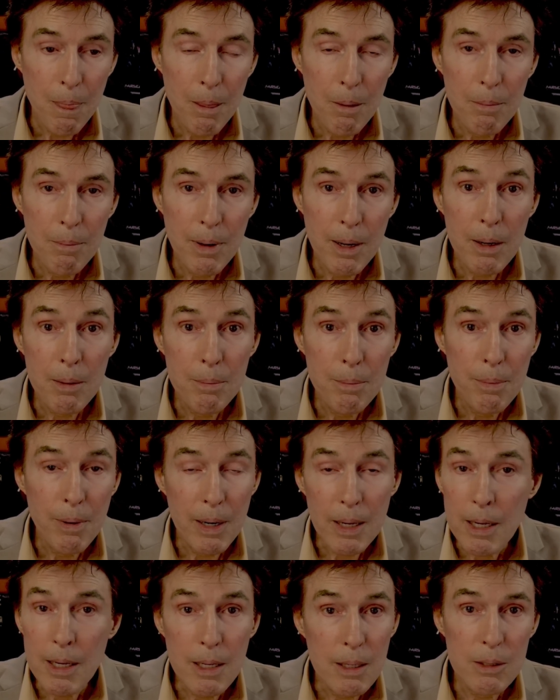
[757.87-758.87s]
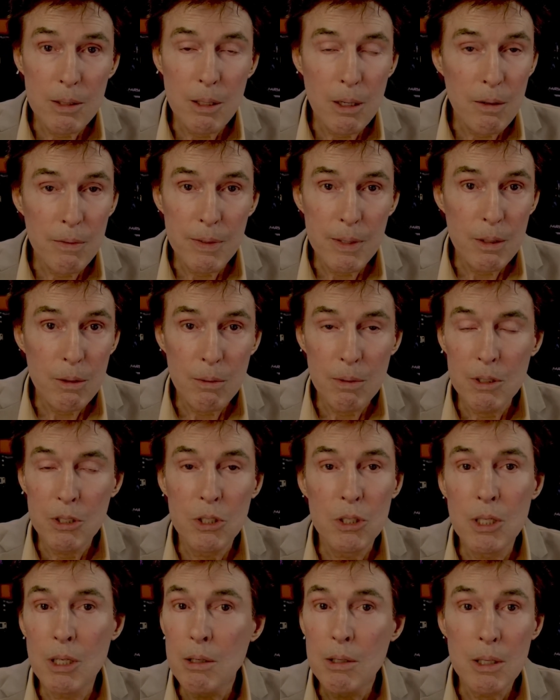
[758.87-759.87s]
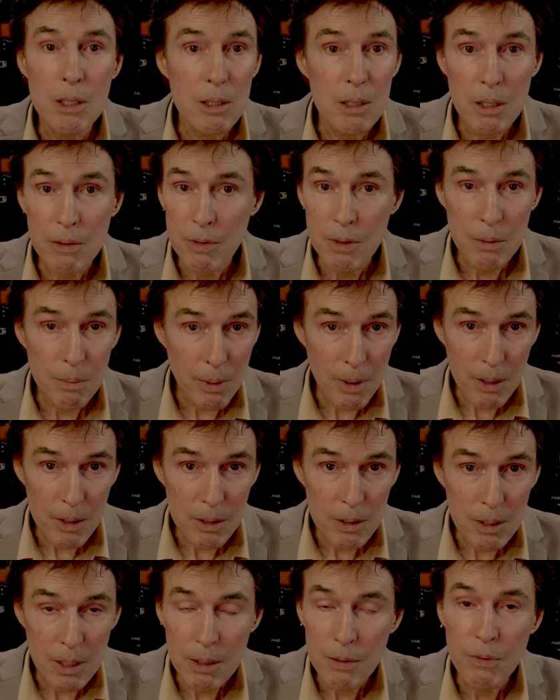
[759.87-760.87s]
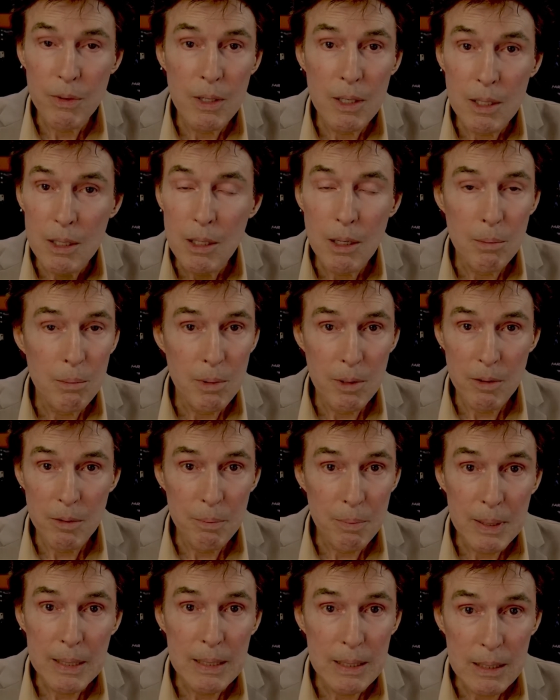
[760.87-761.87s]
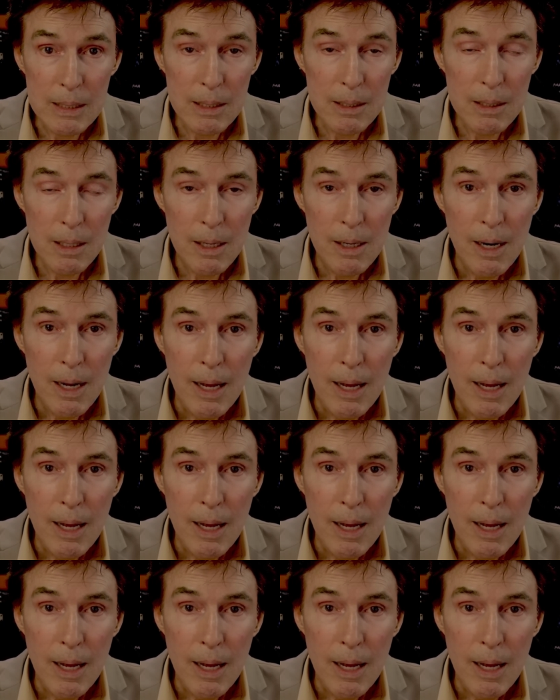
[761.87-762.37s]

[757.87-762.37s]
by breaking itself into a zillion different parts, infinite number of pieces,